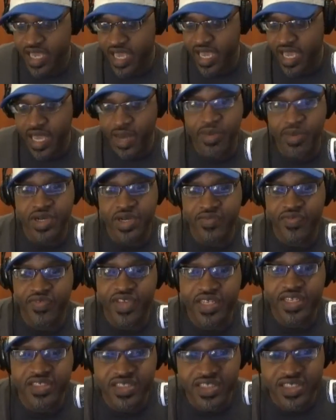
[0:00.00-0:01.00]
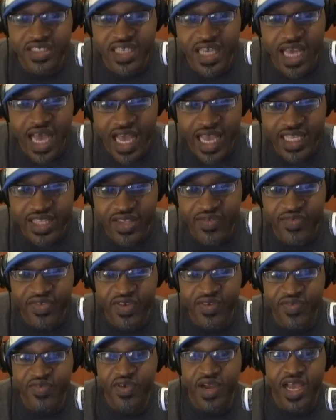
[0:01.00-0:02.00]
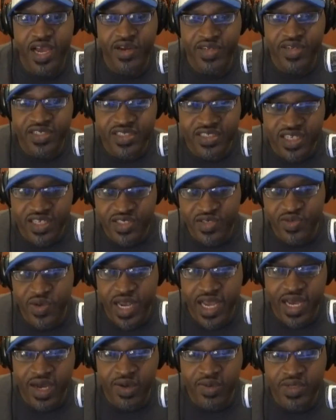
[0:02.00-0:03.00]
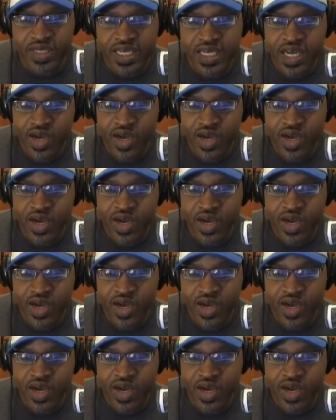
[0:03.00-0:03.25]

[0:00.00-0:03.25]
hey, I'm gonna finish this guy in the 5th round or 6th round,